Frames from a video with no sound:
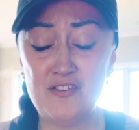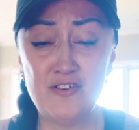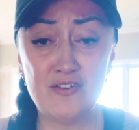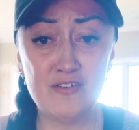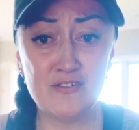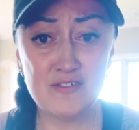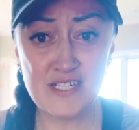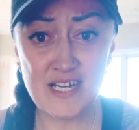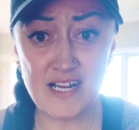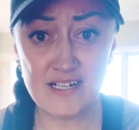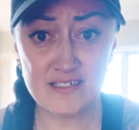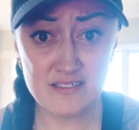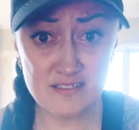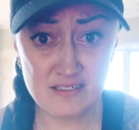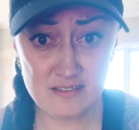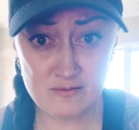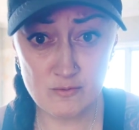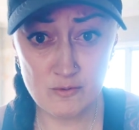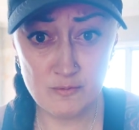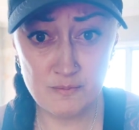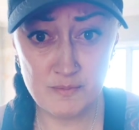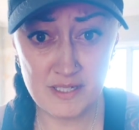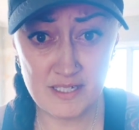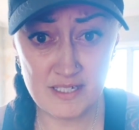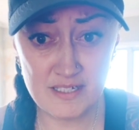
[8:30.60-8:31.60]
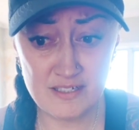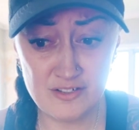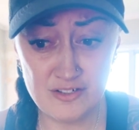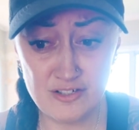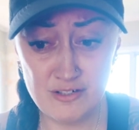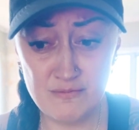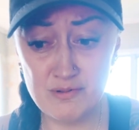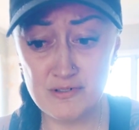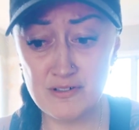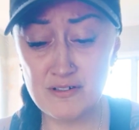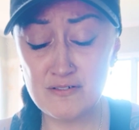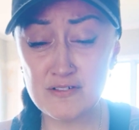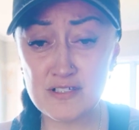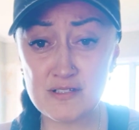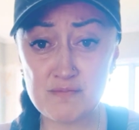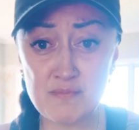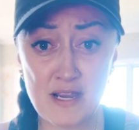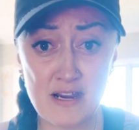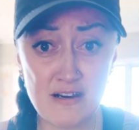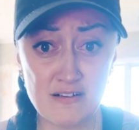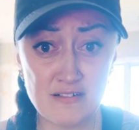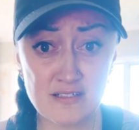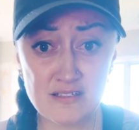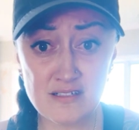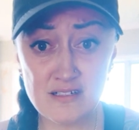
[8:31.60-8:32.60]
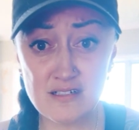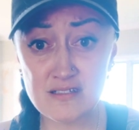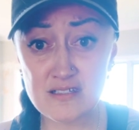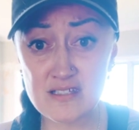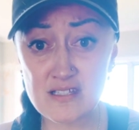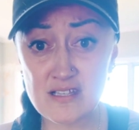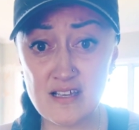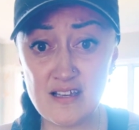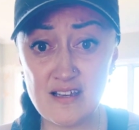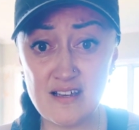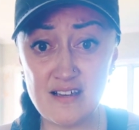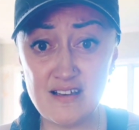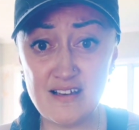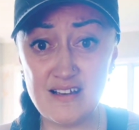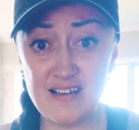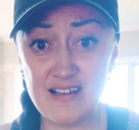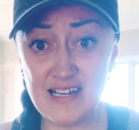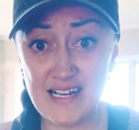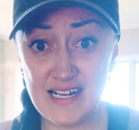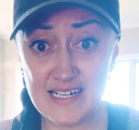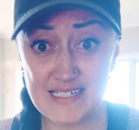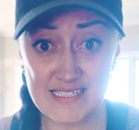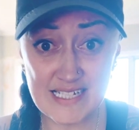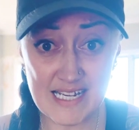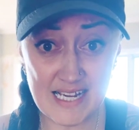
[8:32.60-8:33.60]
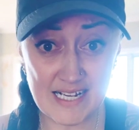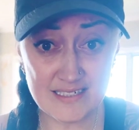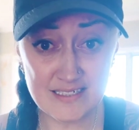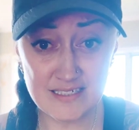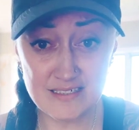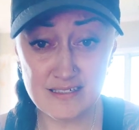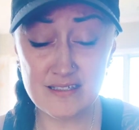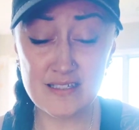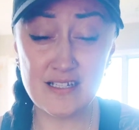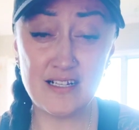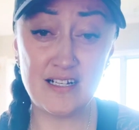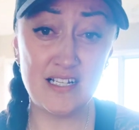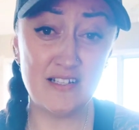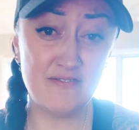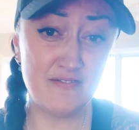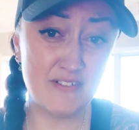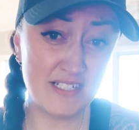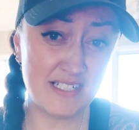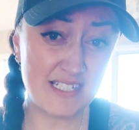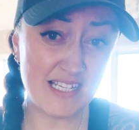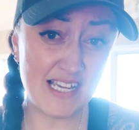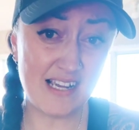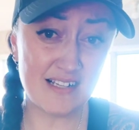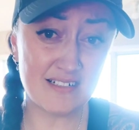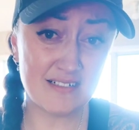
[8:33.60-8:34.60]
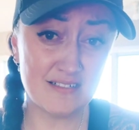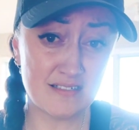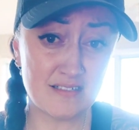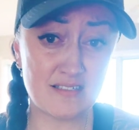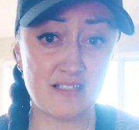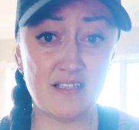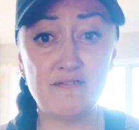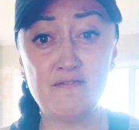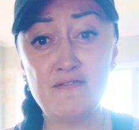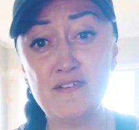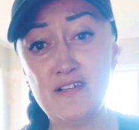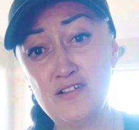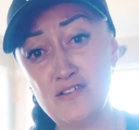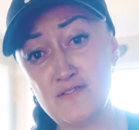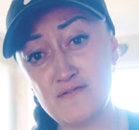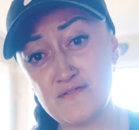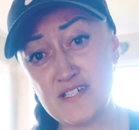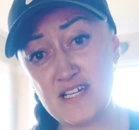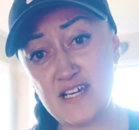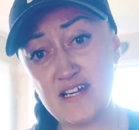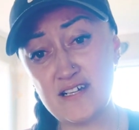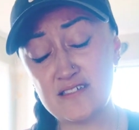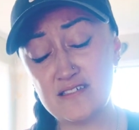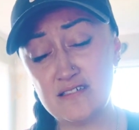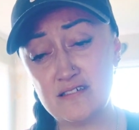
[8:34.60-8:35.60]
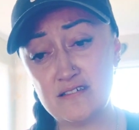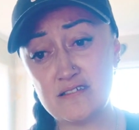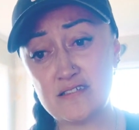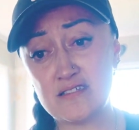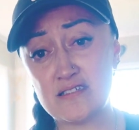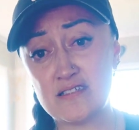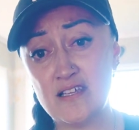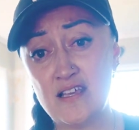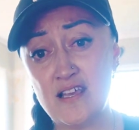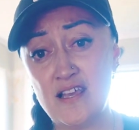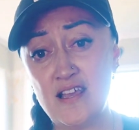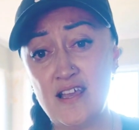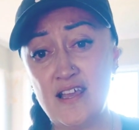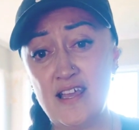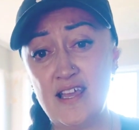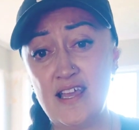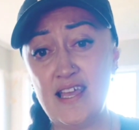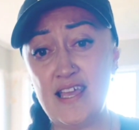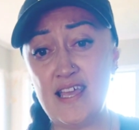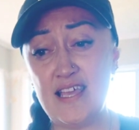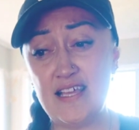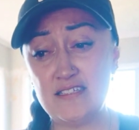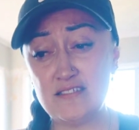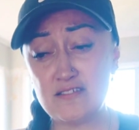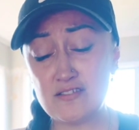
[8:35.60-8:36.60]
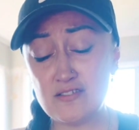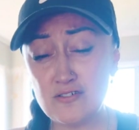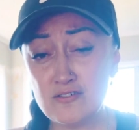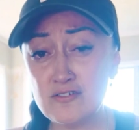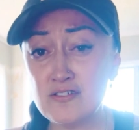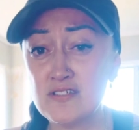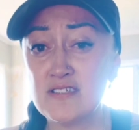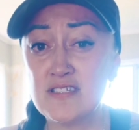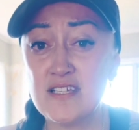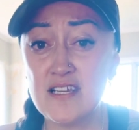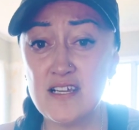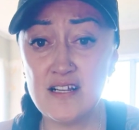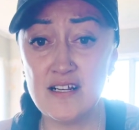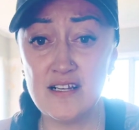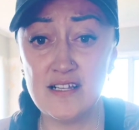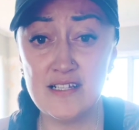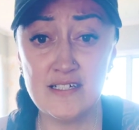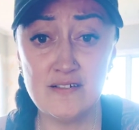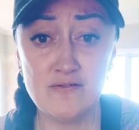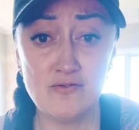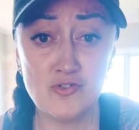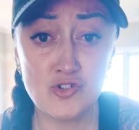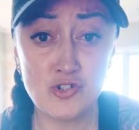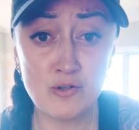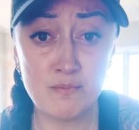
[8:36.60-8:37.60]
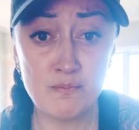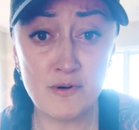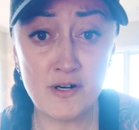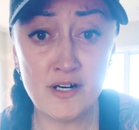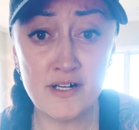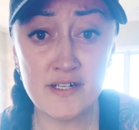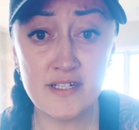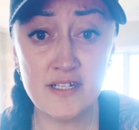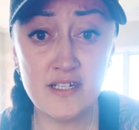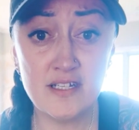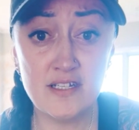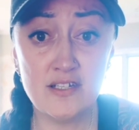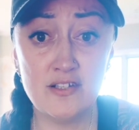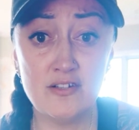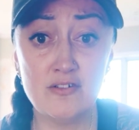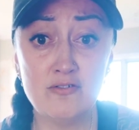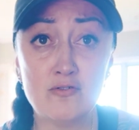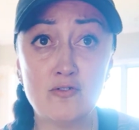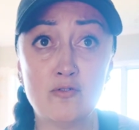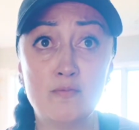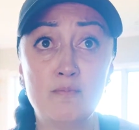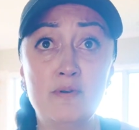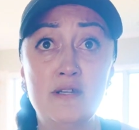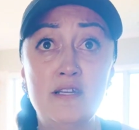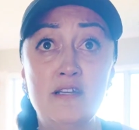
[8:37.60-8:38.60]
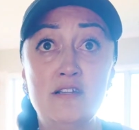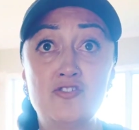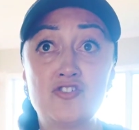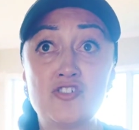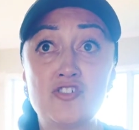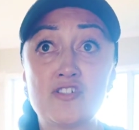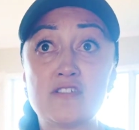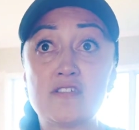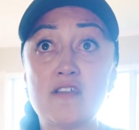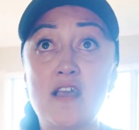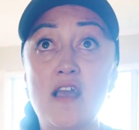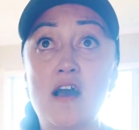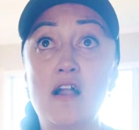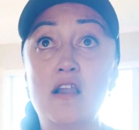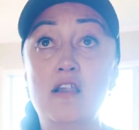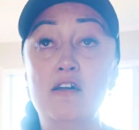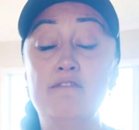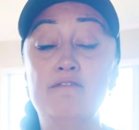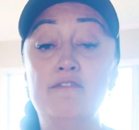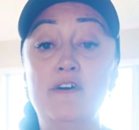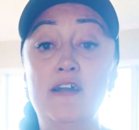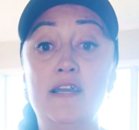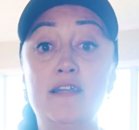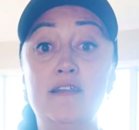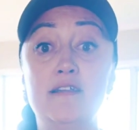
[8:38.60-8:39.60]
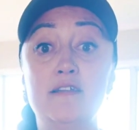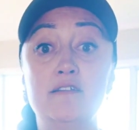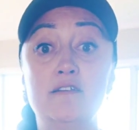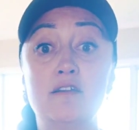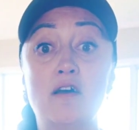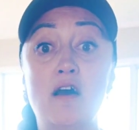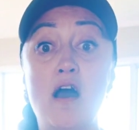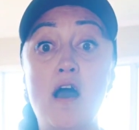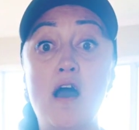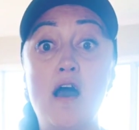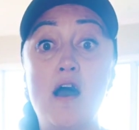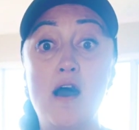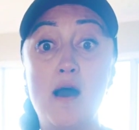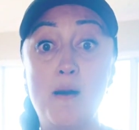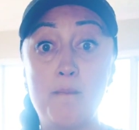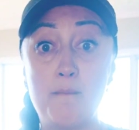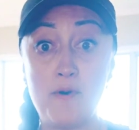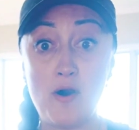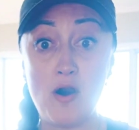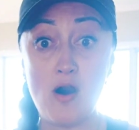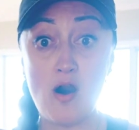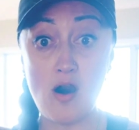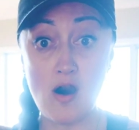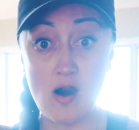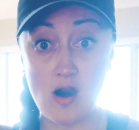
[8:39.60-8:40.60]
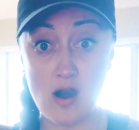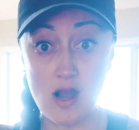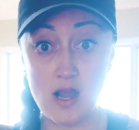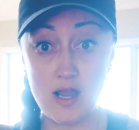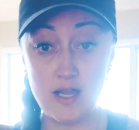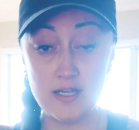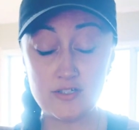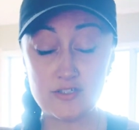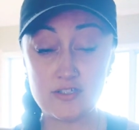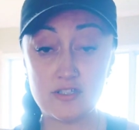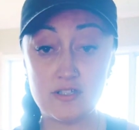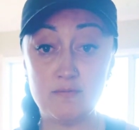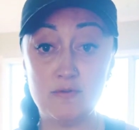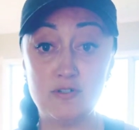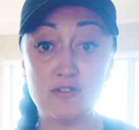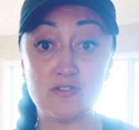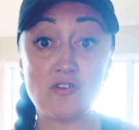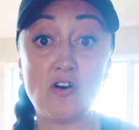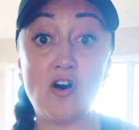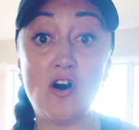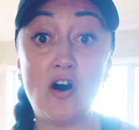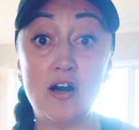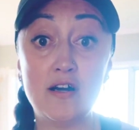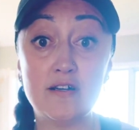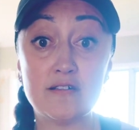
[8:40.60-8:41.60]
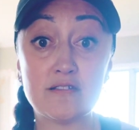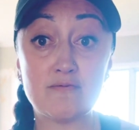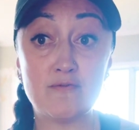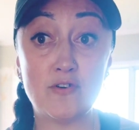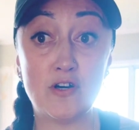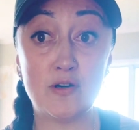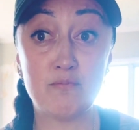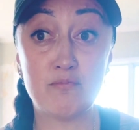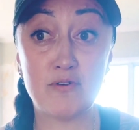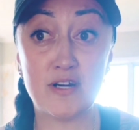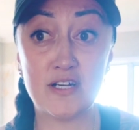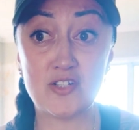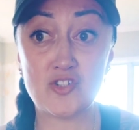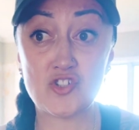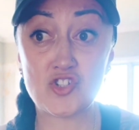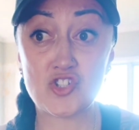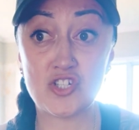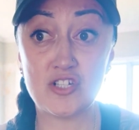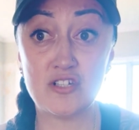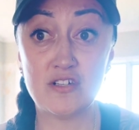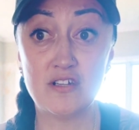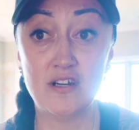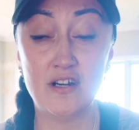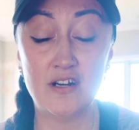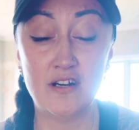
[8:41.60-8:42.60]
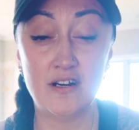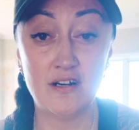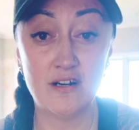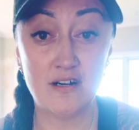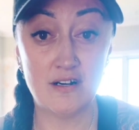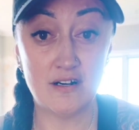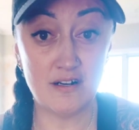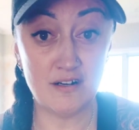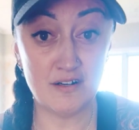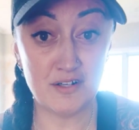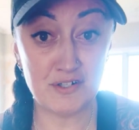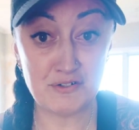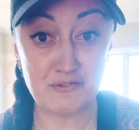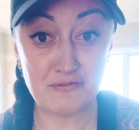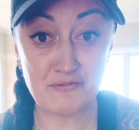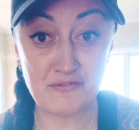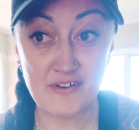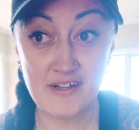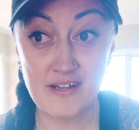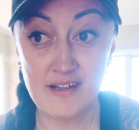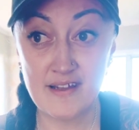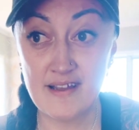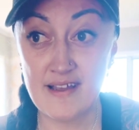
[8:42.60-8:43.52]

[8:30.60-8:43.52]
No darkness will be in you, because parasites are darkness. They live in darkness. They feed off darkness. And as soon as that leaves your body, you will be just elevating up high to the most highest vibration of